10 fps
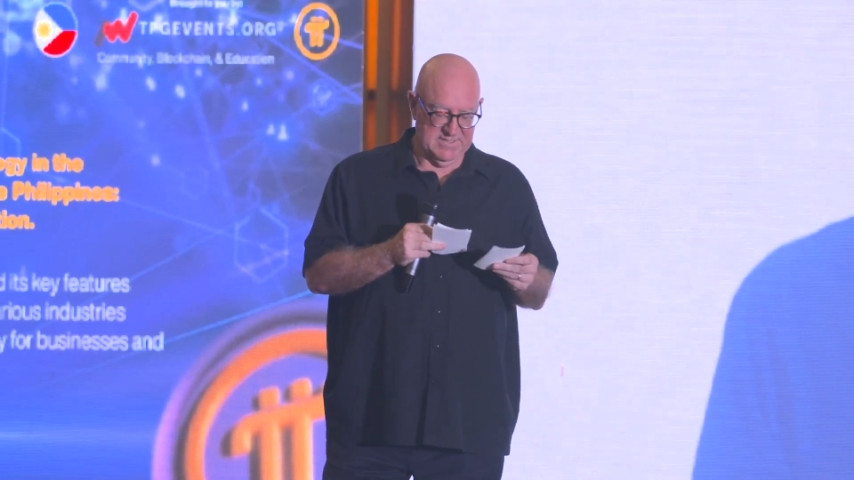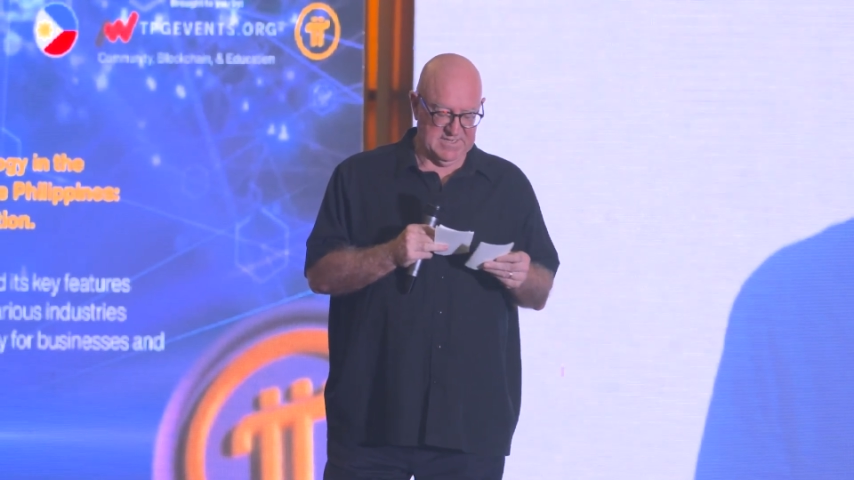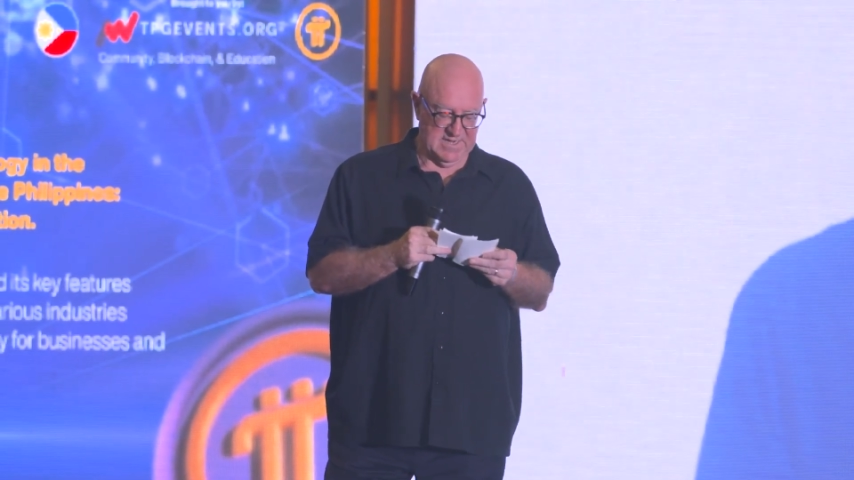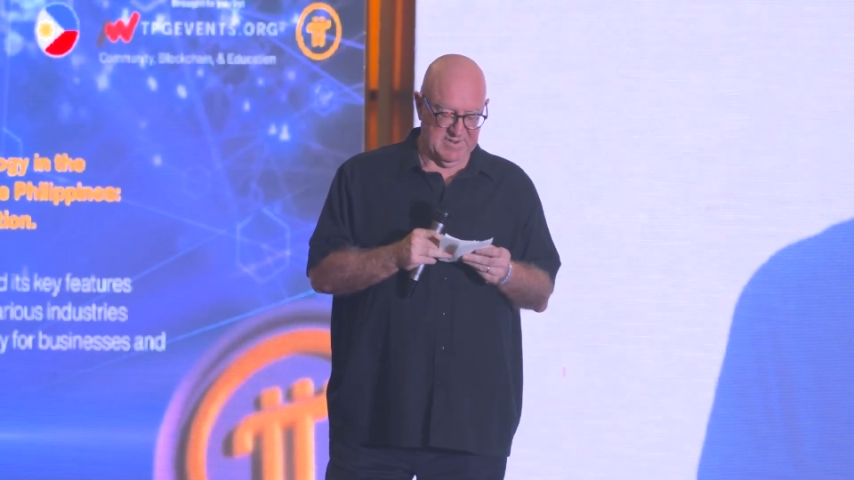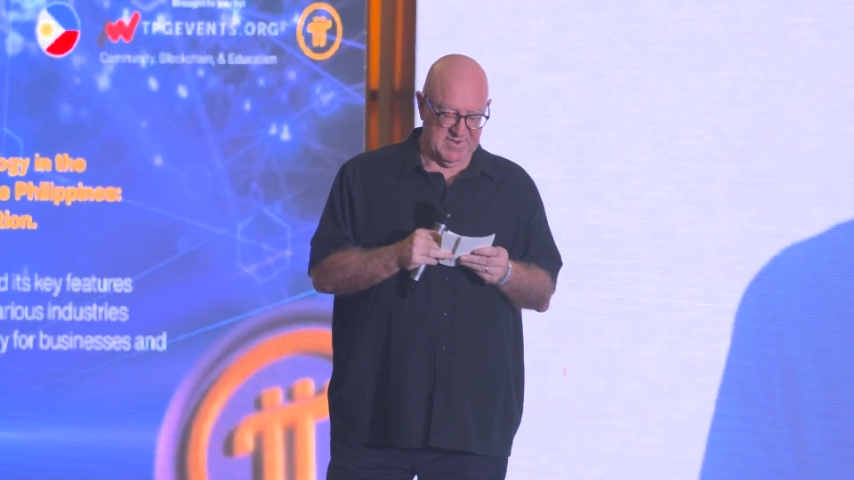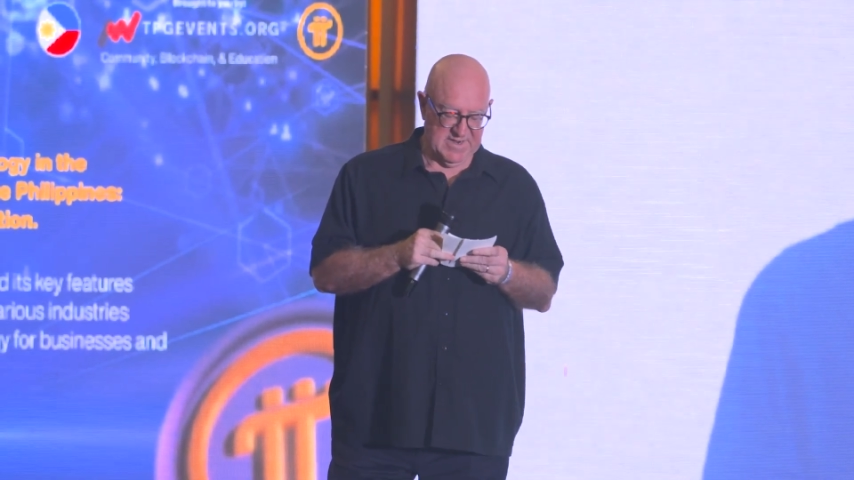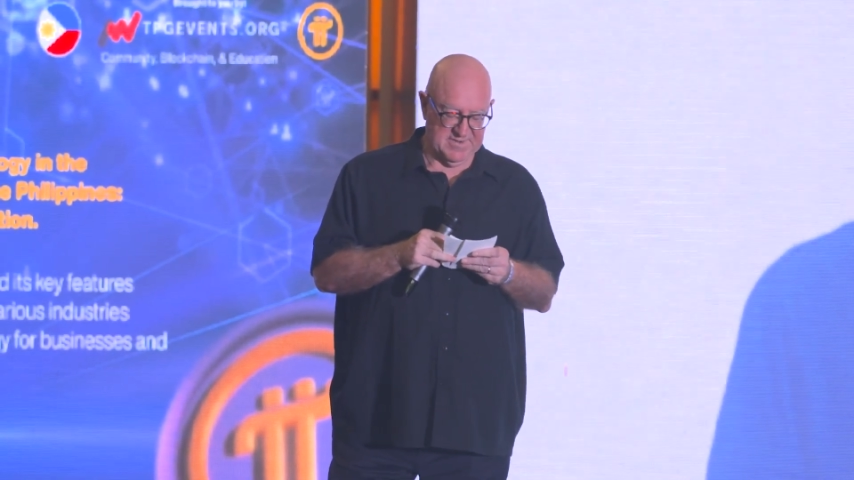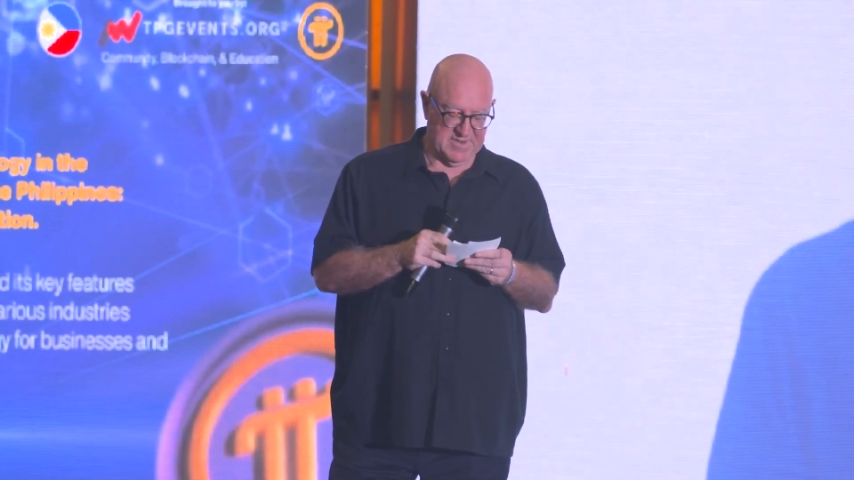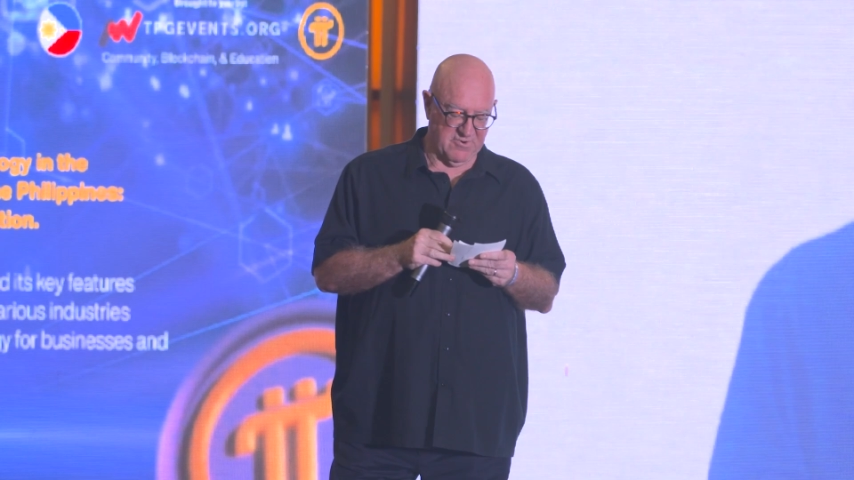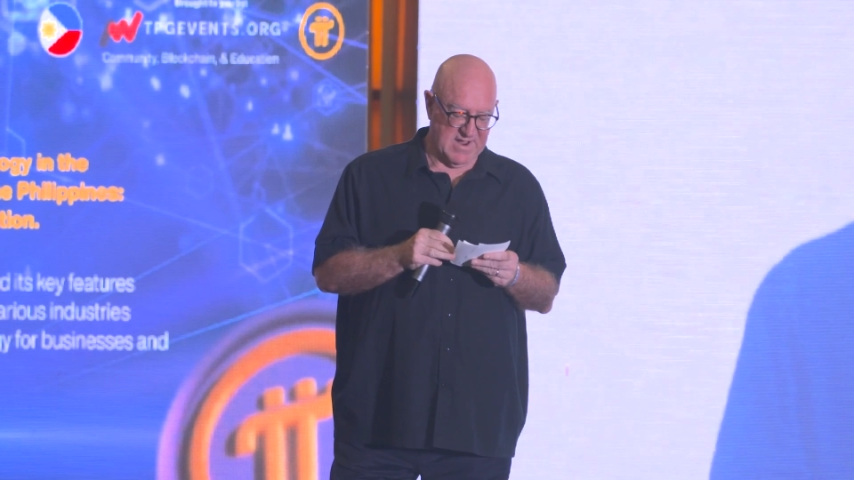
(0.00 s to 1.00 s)
delivered
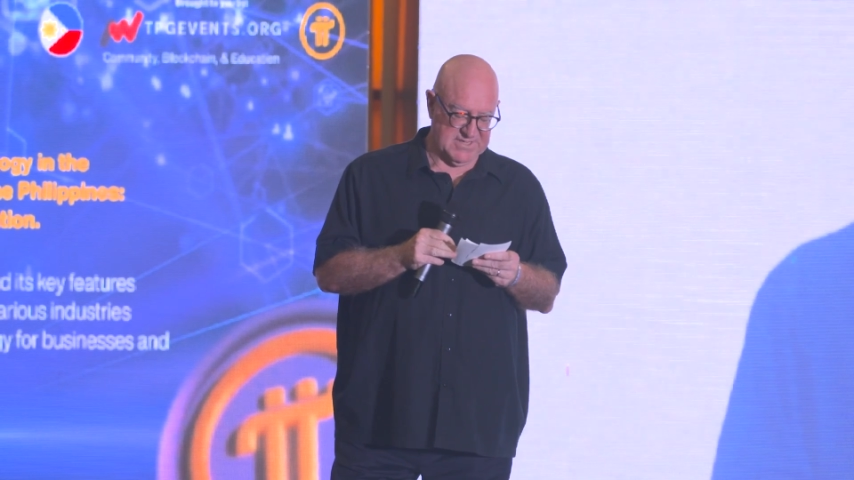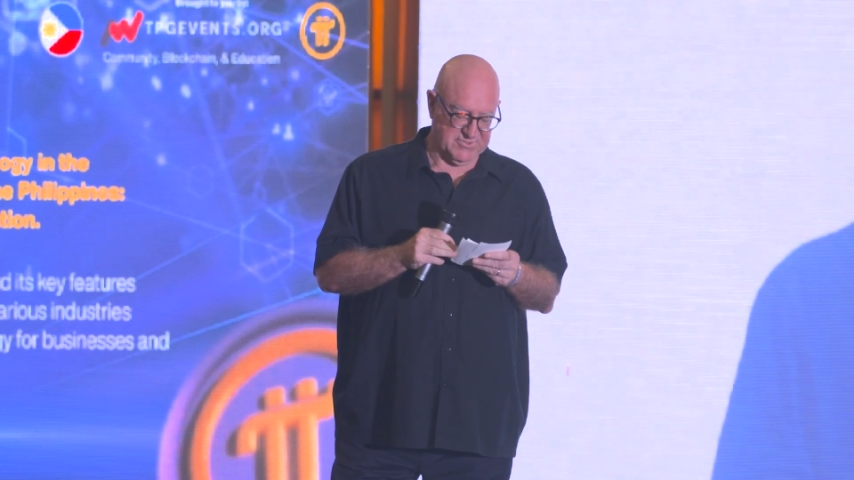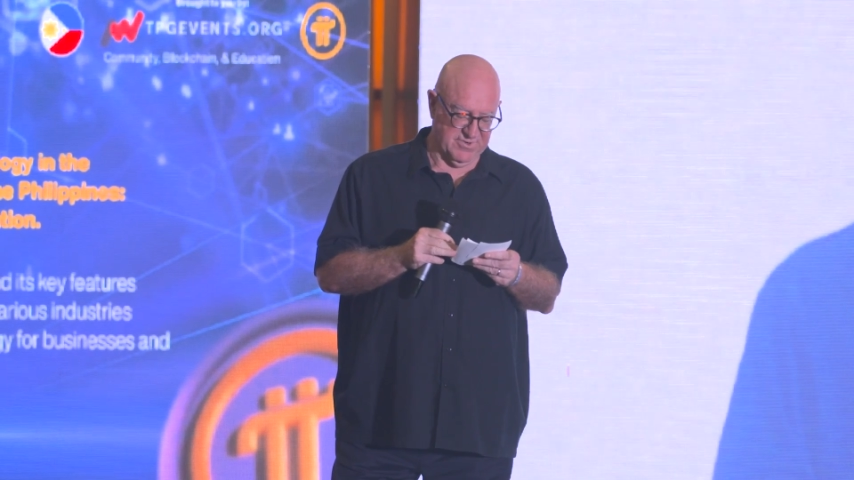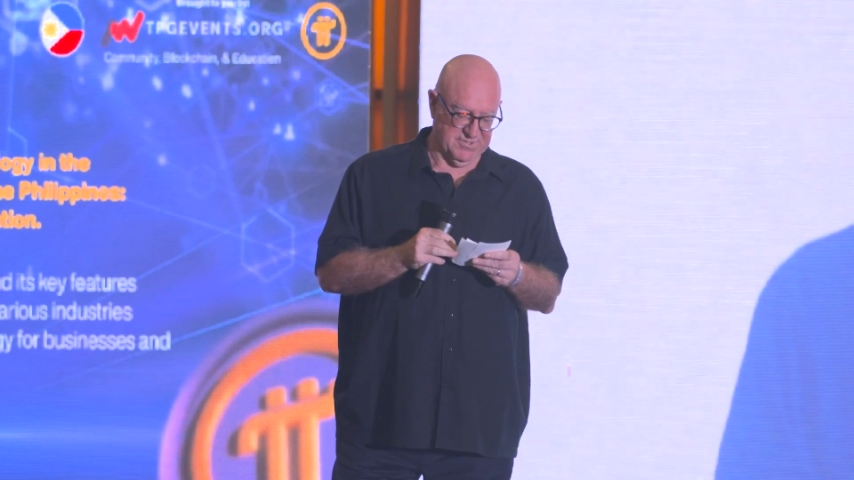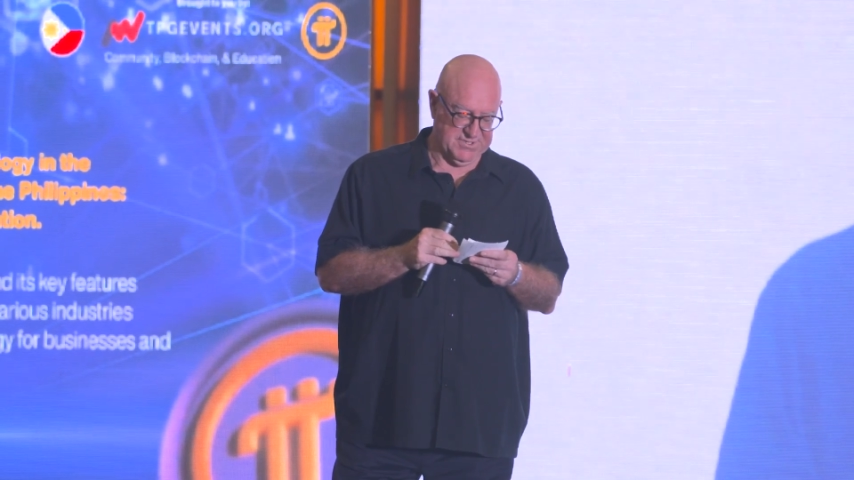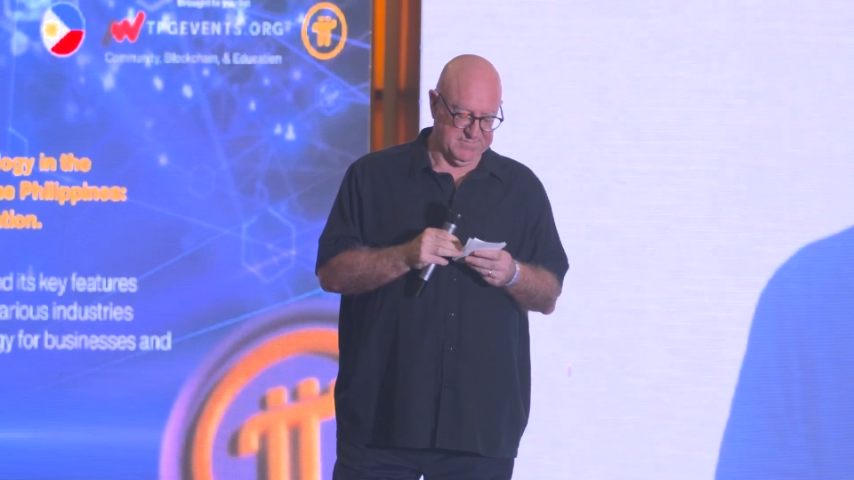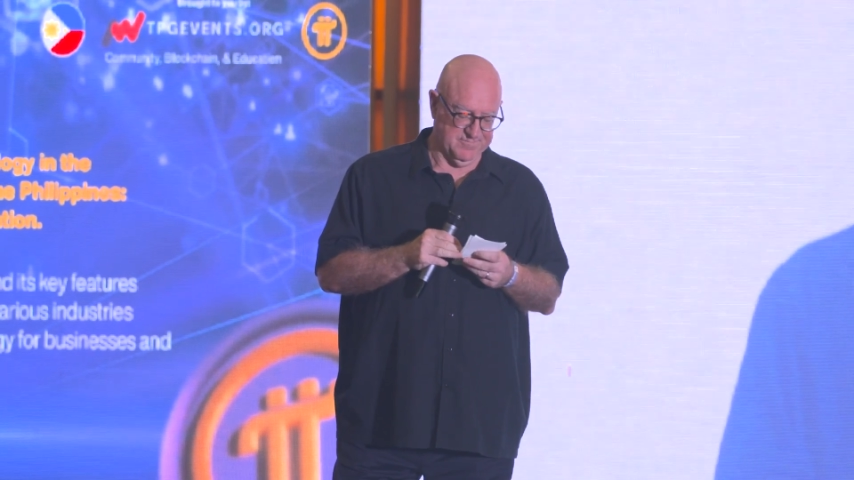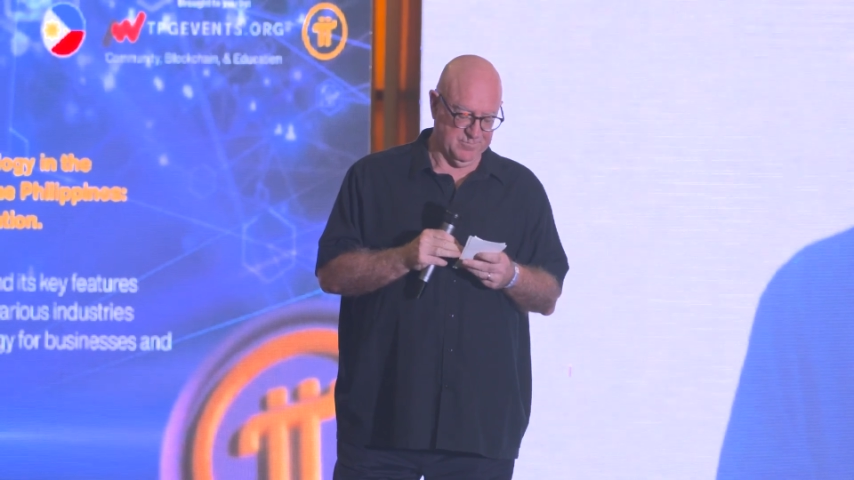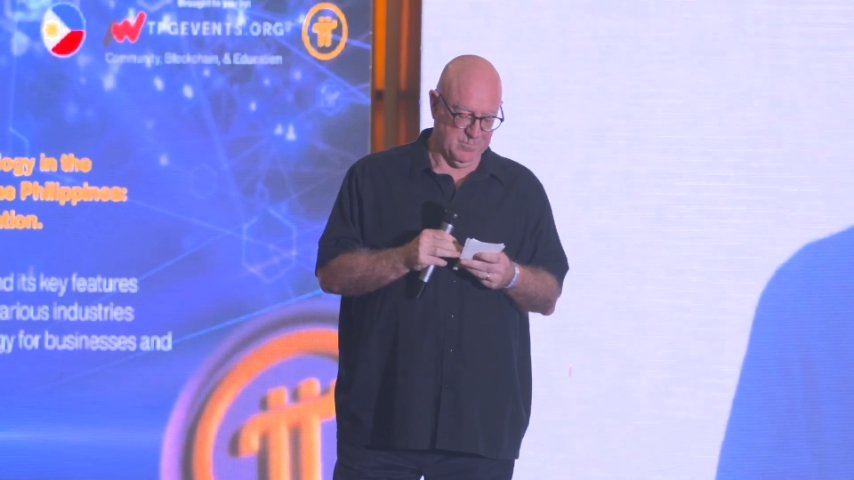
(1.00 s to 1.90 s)
at the grassroots.